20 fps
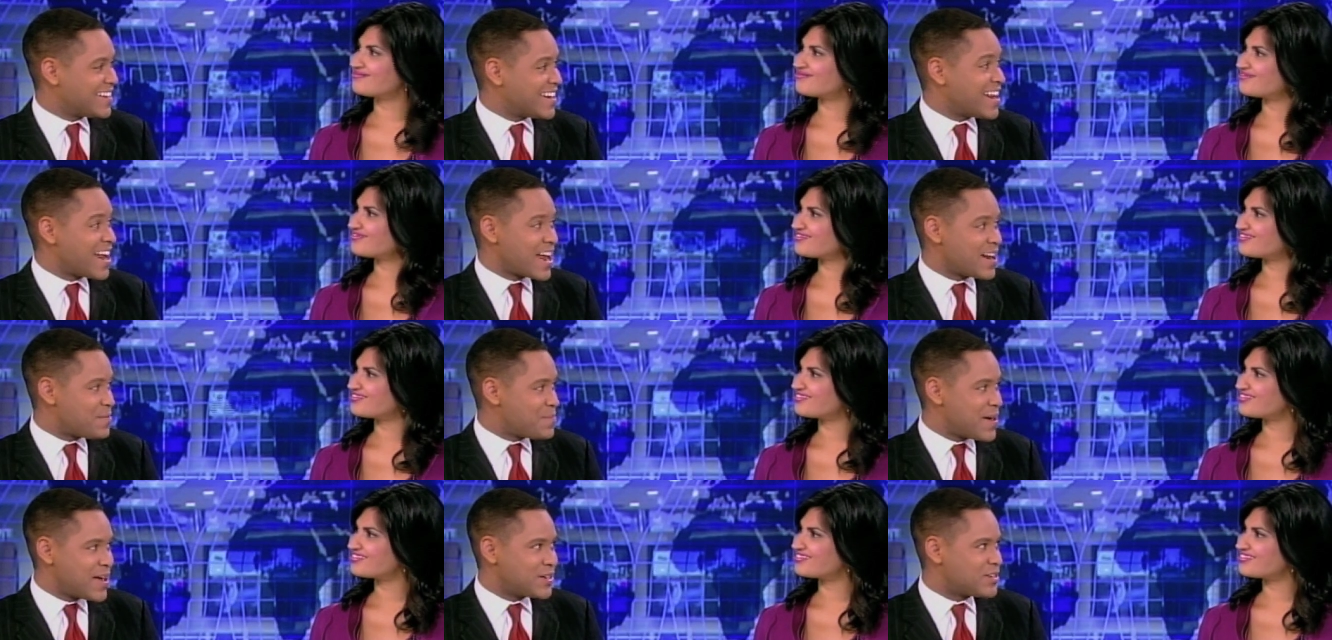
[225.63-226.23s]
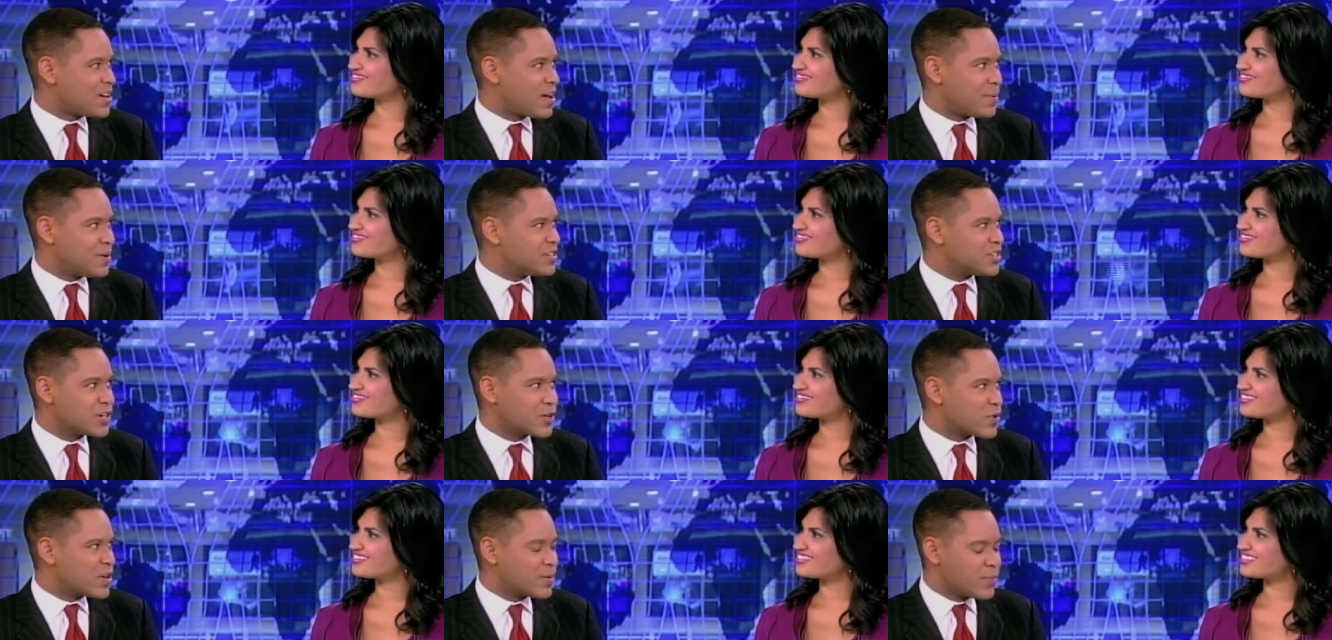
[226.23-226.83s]
Speaker 1: a bad job. It's
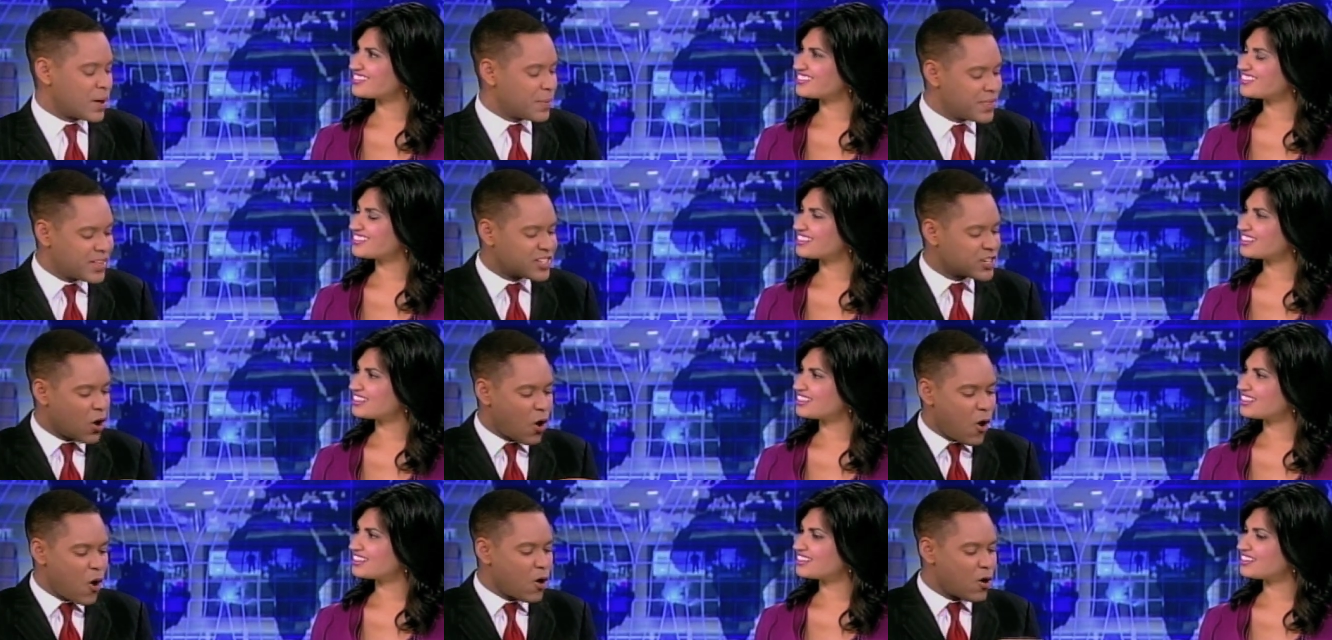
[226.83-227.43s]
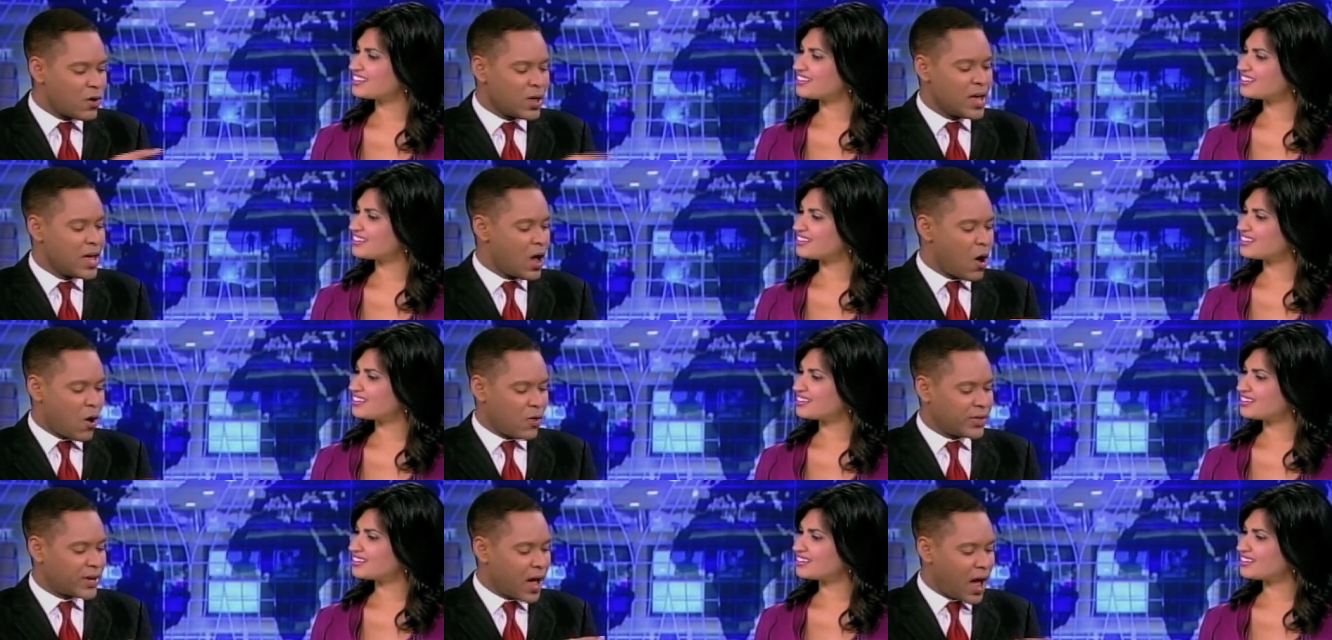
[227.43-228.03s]
incredible. I mean, that's all on
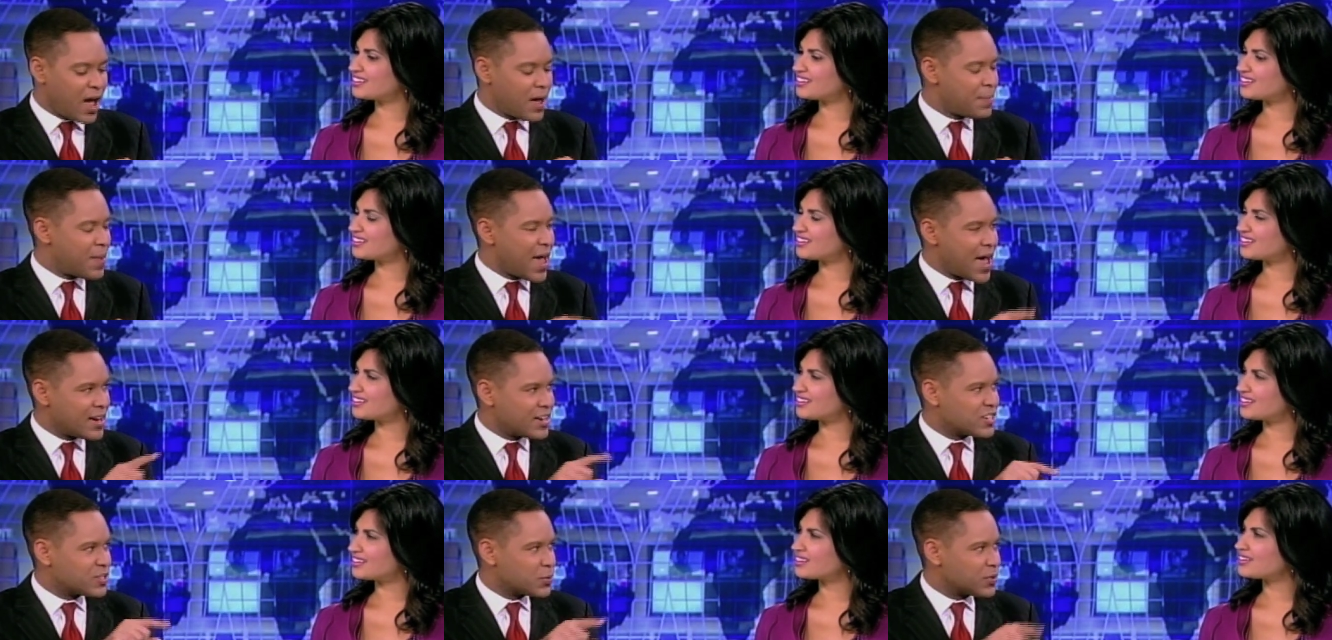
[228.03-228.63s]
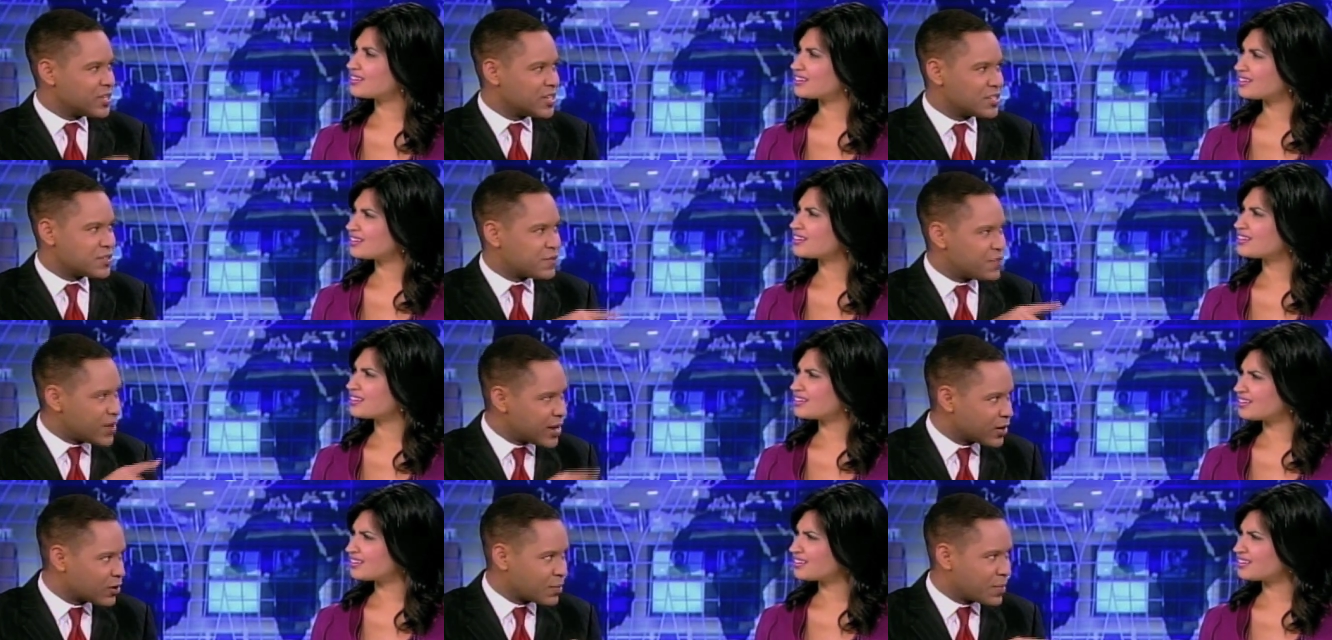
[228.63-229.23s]
the iPad just with his
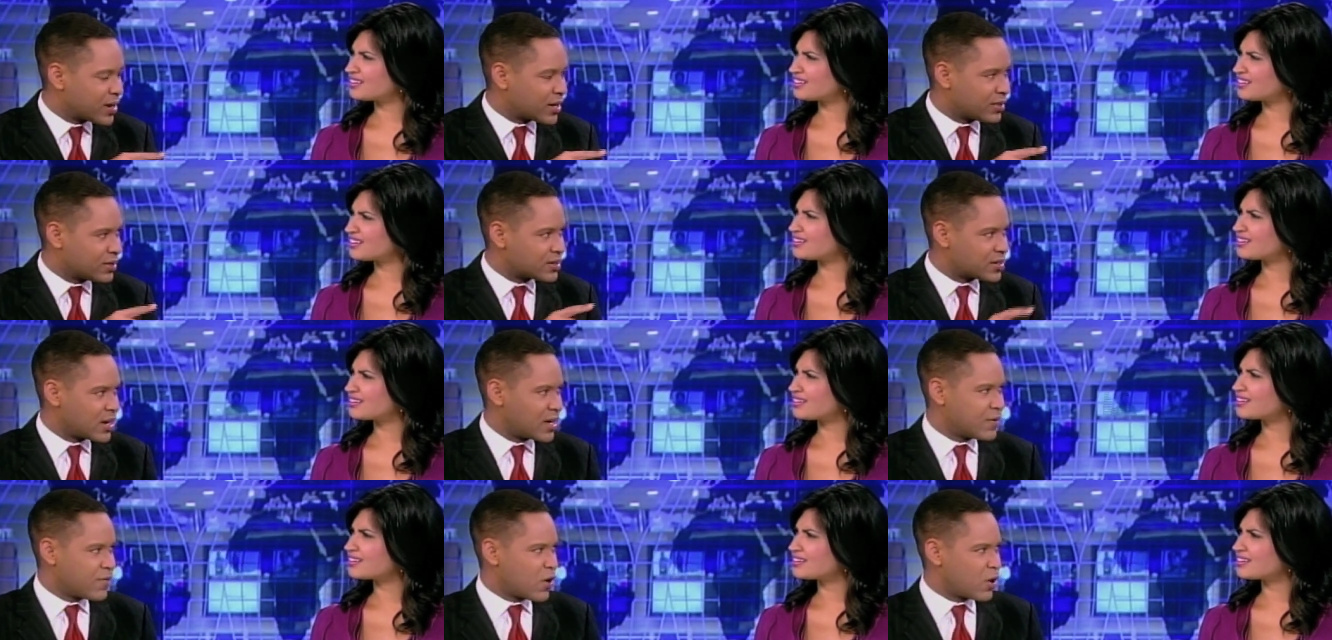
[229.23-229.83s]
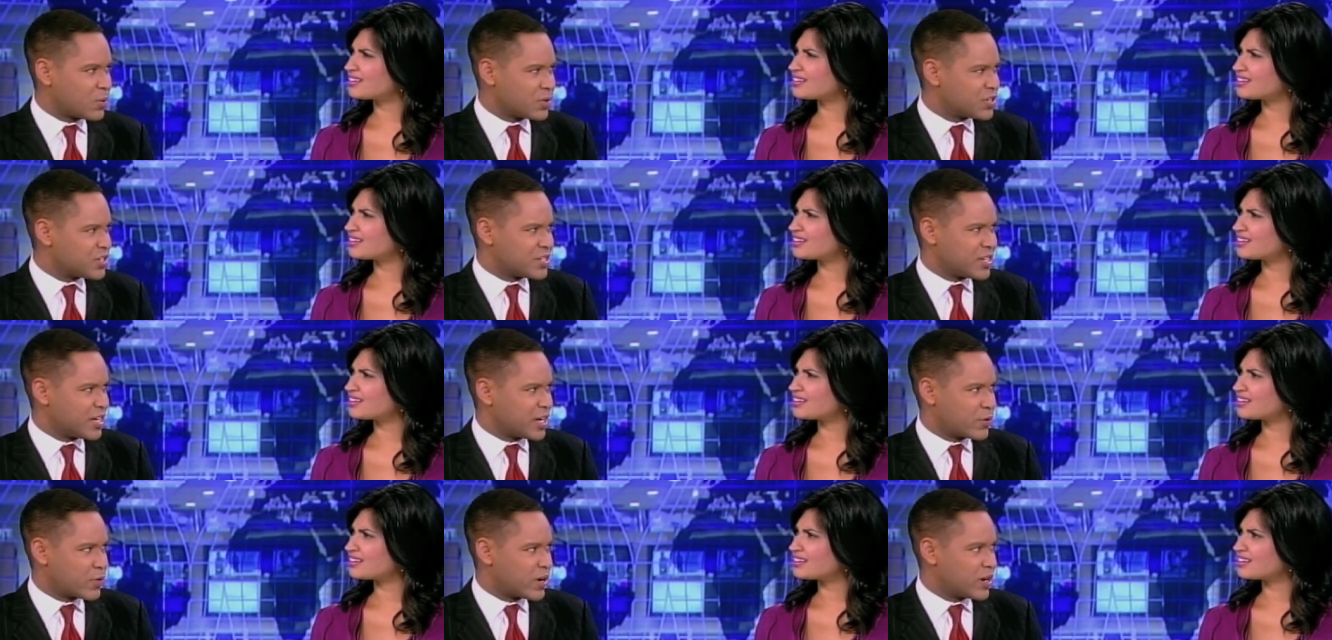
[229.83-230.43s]
finger making this kind of art, which is
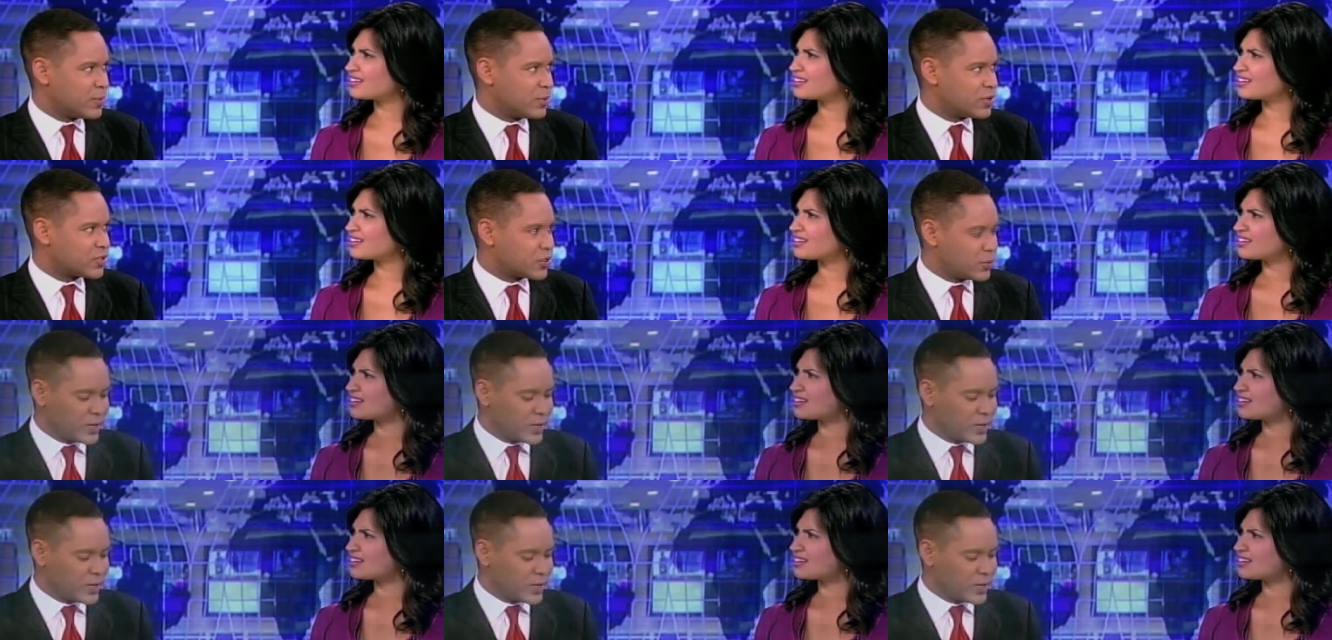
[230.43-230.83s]
incredible. So he can